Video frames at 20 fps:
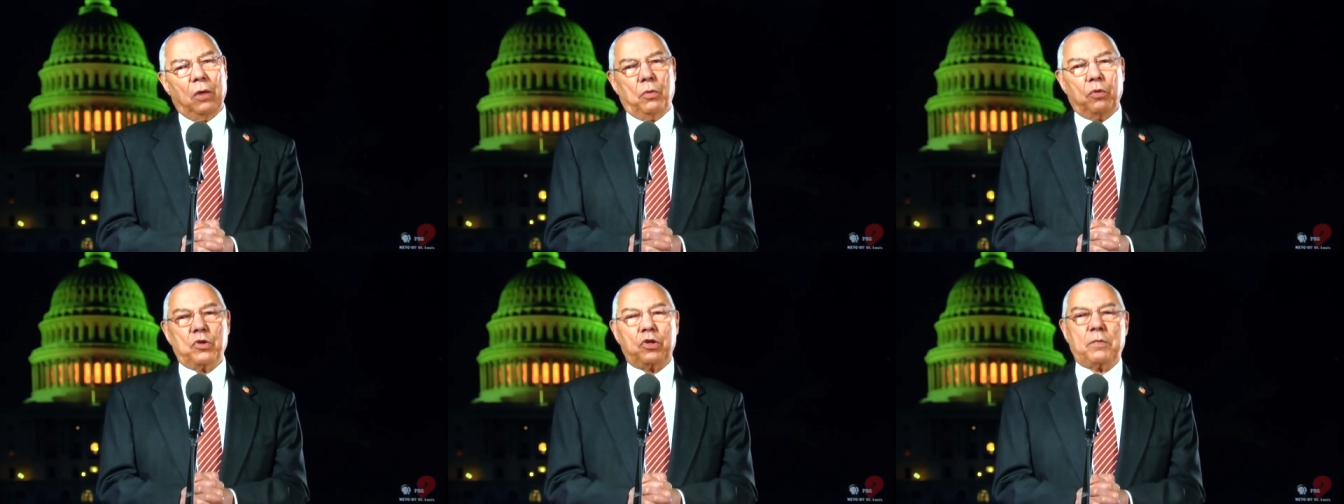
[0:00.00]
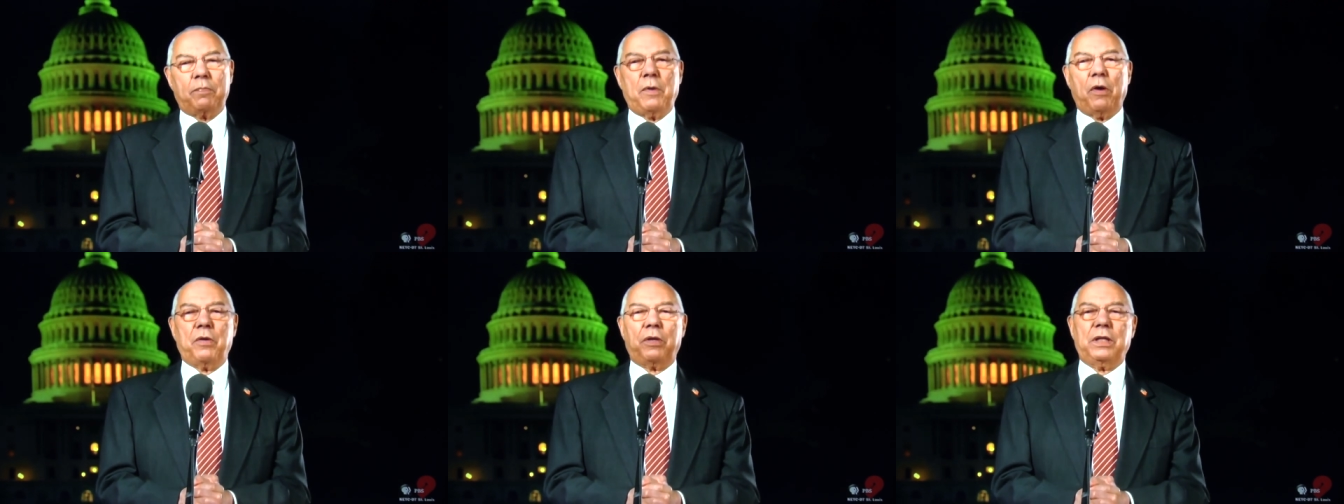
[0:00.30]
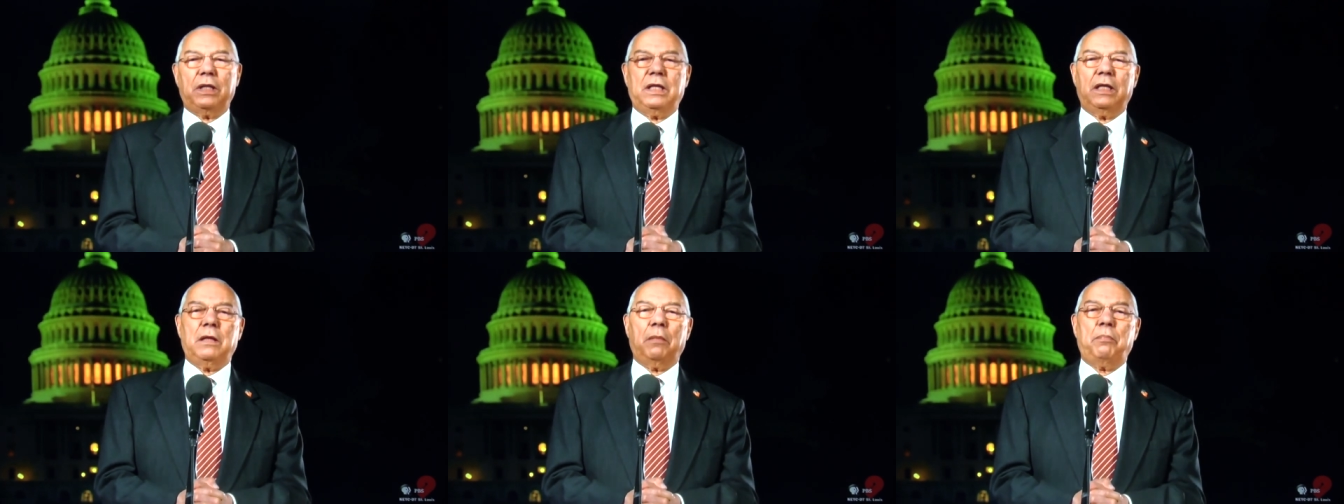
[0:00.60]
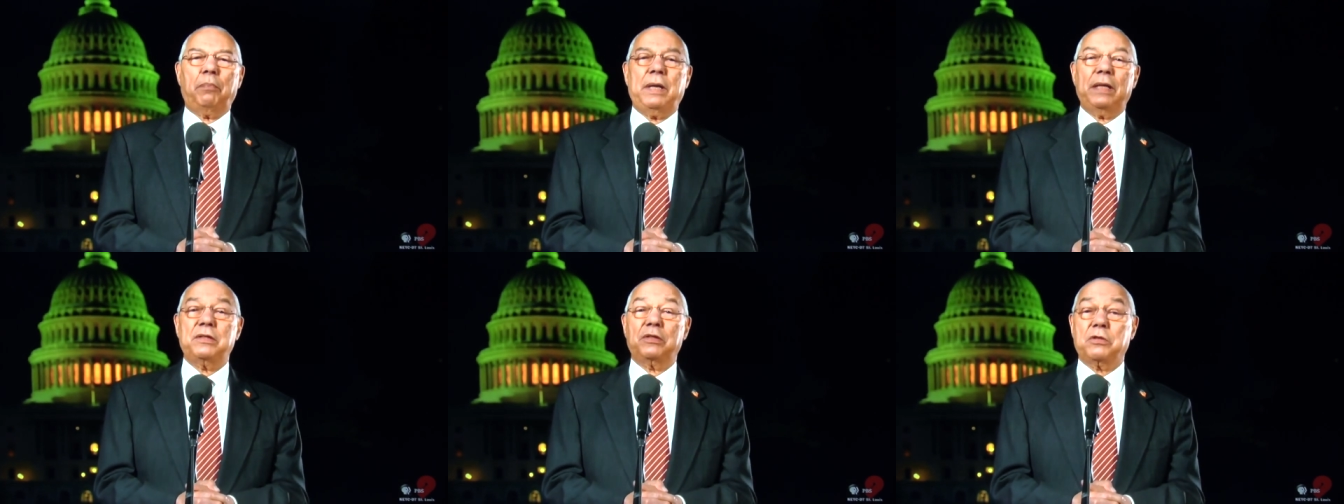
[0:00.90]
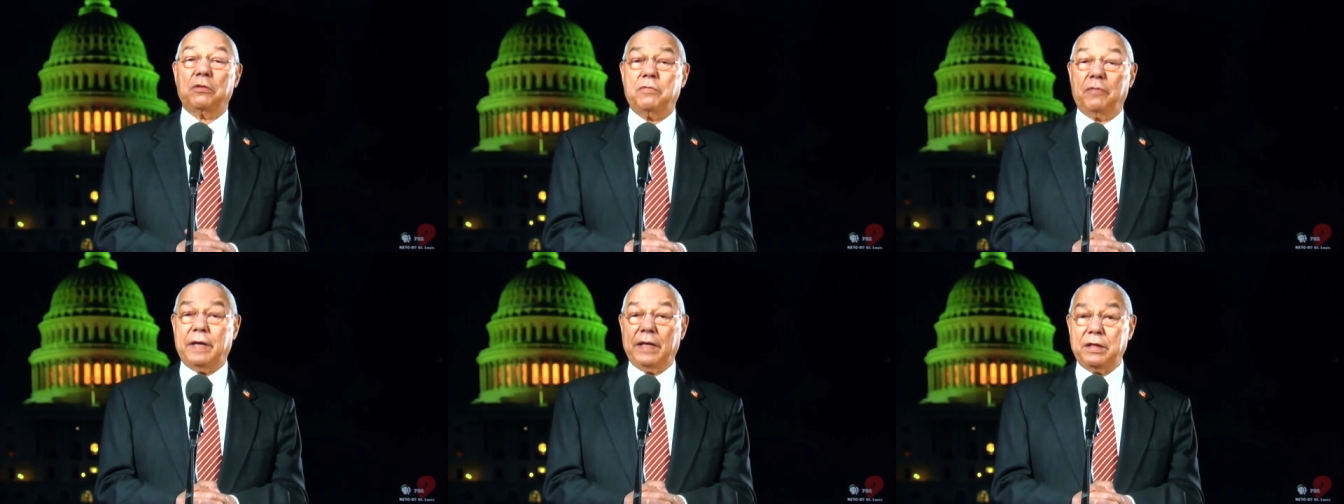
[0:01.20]
were spoken in a
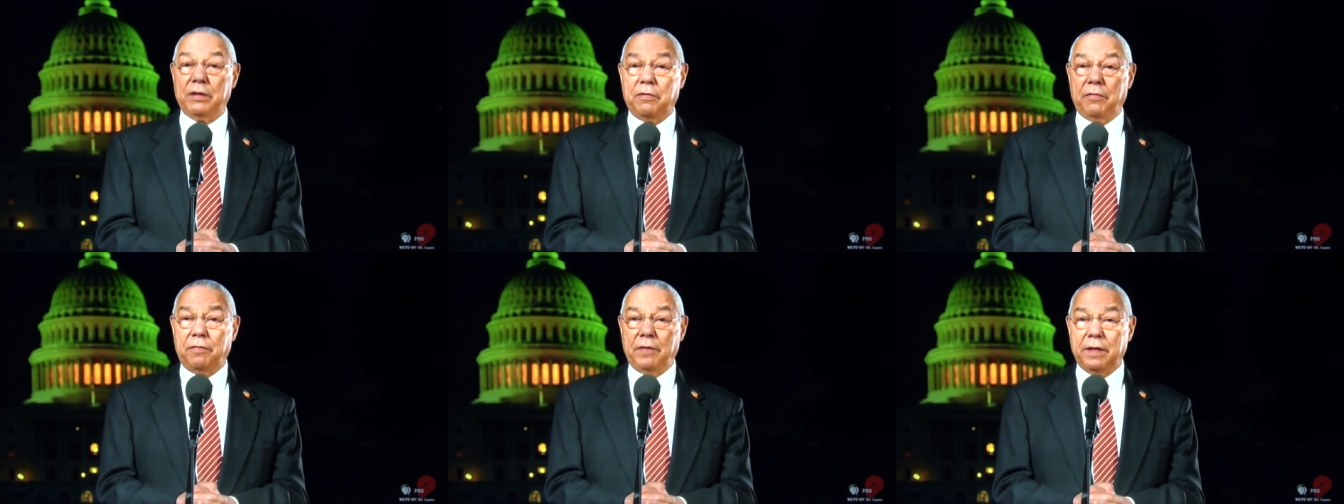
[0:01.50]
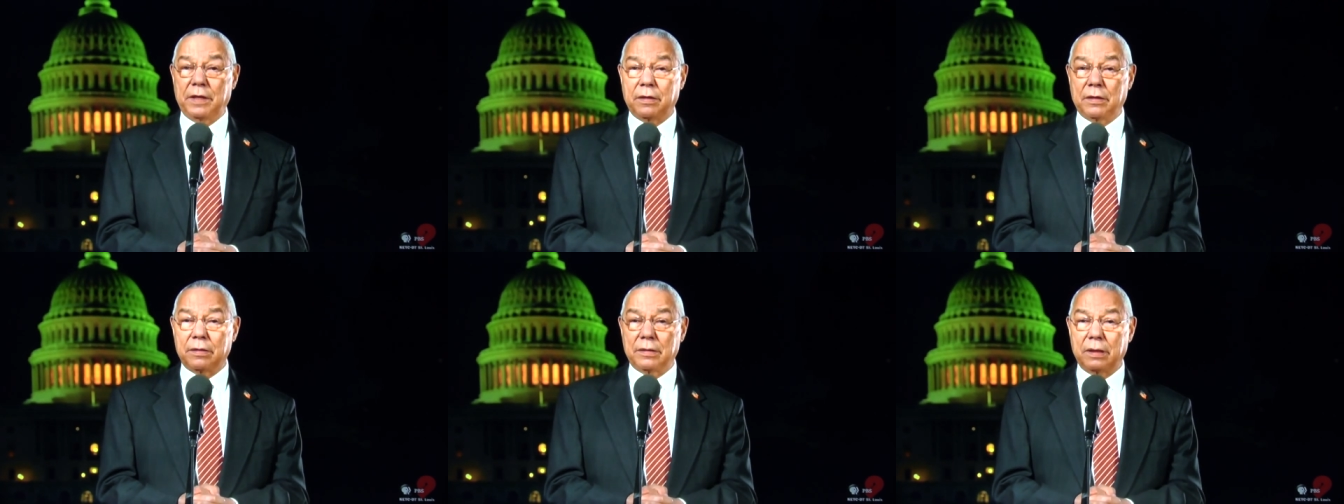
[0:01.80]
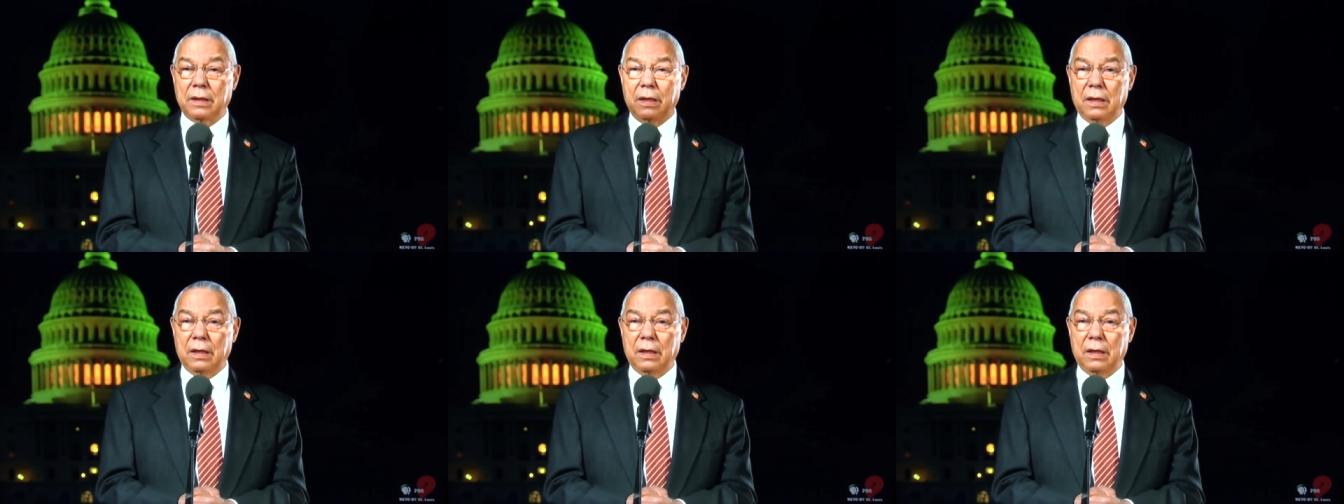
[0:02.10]
Pennsylvania field